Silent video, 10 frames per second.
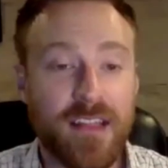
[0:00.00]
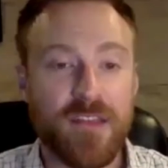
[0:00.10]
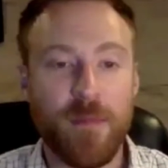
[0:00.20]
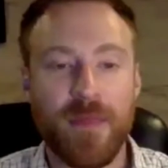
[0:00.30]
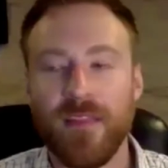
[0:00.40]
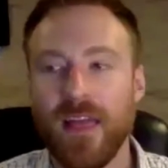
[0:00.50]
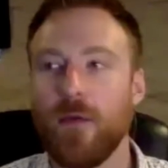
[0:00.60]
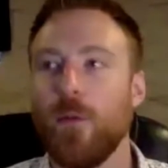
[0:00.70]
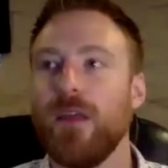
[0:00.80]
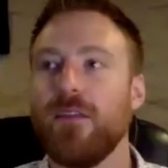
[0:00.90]
it's something
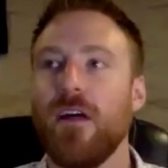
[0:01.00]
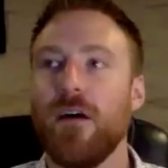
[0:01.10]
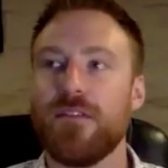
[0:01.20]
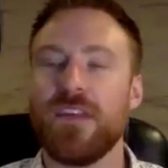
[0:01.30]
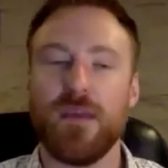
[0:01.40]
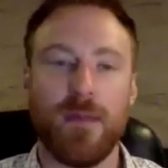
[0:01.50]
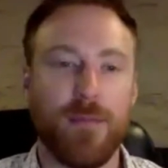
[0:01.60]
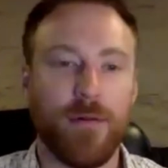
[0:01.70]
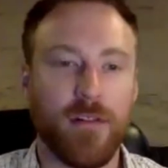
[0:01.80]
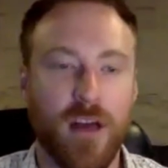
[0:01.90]
like we love seeing
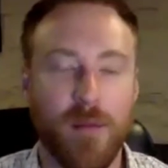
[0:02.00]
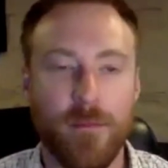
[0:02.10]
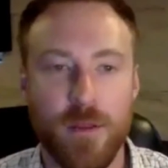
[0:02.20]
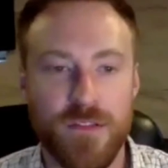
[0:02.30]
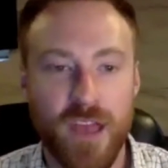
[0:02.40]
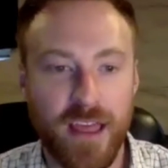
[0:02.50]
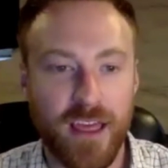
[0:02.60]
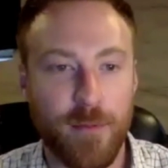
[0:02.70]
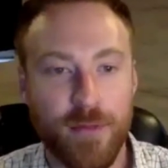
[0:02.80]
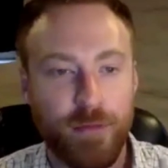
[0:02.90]
people come,
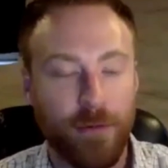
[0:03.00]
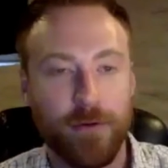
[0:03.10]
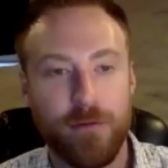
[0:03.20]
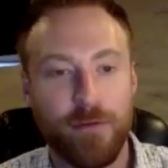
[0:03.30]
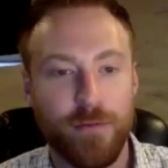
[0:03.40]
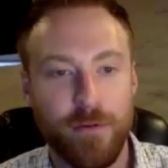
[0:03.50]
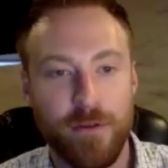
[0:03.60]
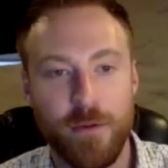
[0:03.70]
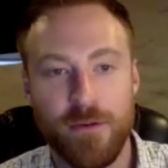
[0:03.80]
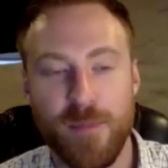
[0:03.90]
signing up through
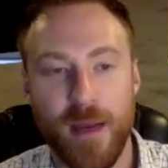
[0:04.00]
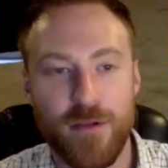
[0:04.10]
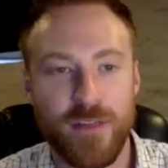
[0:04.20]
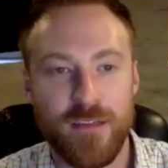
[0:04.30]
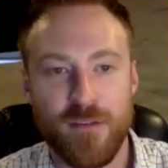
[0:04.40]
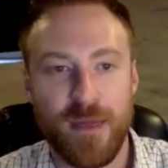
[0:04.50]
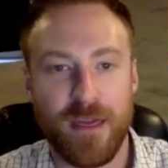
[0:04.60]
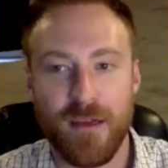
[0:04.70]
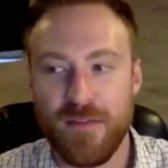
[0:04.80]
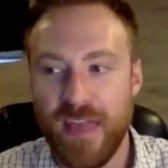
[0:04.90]
you, especially just
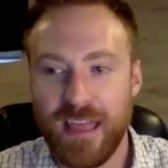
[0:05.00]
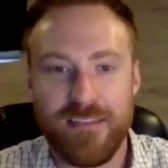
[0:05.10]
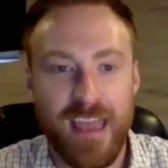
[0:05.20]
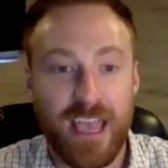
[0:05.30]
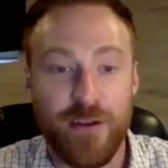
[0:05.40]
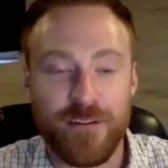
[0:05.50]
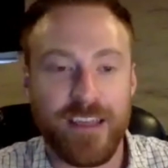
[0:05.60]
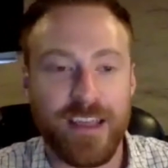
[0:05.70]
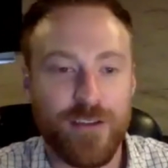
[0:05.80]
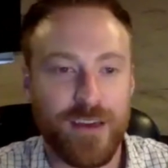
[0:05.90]
because they can take your
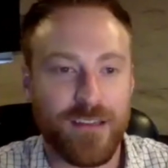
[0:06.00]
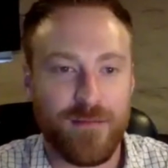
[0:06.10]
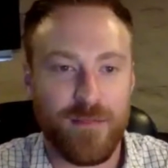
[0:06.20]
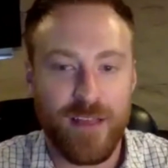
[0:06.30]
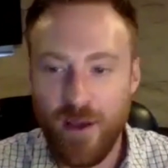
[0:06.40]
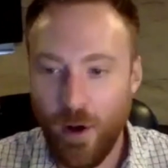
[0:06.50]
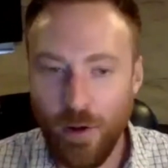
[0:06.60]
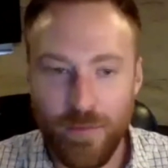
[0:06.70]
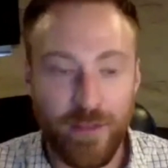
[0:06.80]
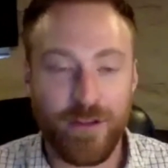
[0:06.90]
teachings and
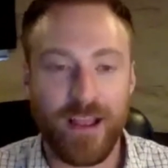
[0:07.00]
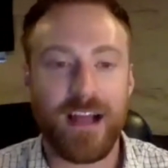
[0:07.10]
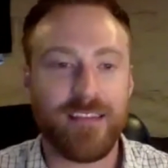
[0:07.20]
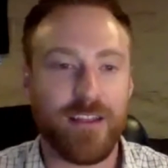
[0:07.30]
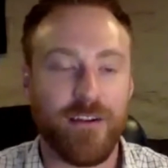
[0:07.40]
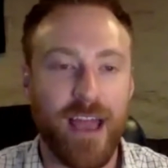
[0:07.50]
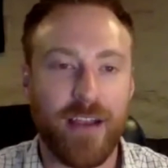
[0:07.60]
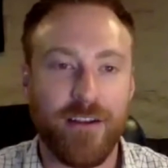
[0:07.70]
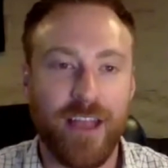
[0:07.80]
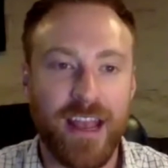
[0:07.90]
all the other content you're
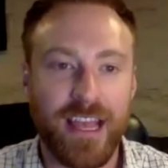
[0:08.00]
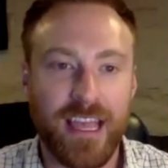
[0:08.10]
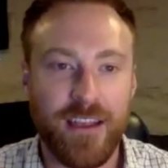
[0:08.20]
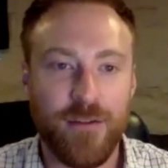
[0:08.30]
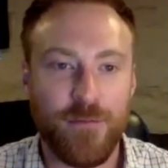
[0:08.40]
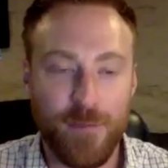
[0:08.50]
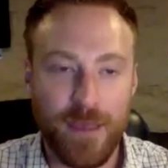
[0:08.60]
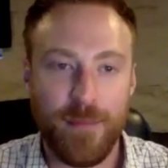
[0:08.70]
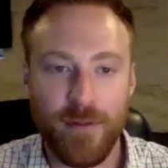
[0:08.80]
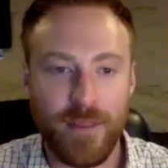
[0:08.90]
aggregating here for
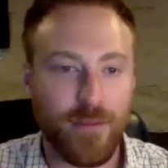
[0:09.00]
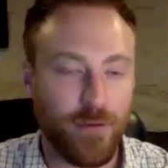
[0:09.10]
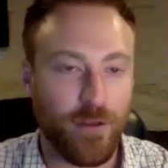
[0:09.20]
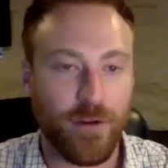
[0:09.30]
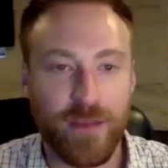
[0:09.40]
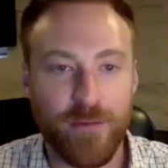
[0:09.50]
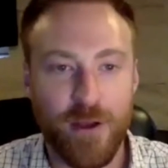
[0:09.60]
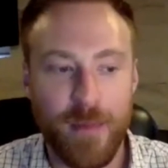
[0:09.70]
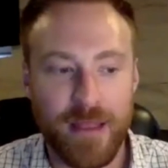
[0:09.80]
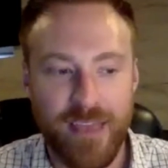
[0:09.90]
people and that they're learning
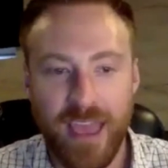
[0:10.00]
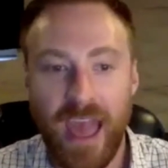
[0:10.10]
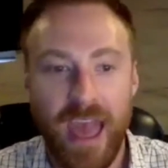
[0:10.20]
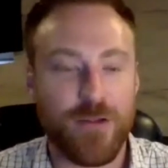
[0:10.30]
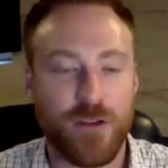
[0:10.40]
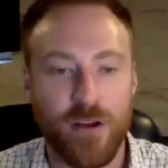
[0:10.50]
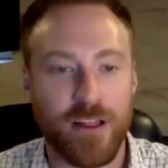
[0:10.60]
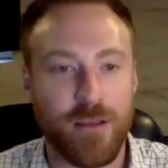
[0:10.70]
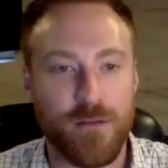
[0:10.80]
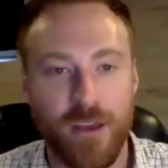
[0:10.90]
from and take action on
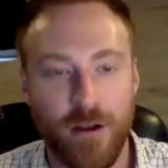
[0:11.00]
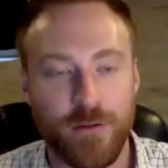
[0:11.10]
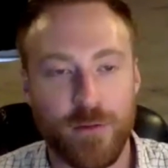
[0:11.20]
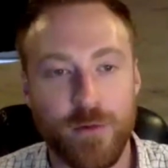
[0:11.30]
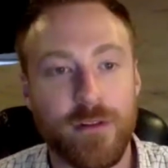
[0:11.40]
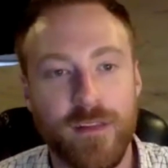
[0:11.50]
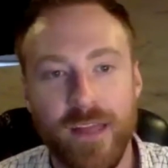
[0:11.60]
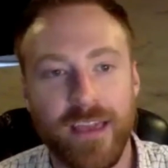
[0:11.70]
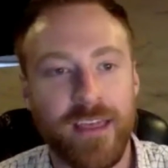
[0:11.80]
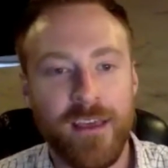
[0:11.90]
it using our tool. Like,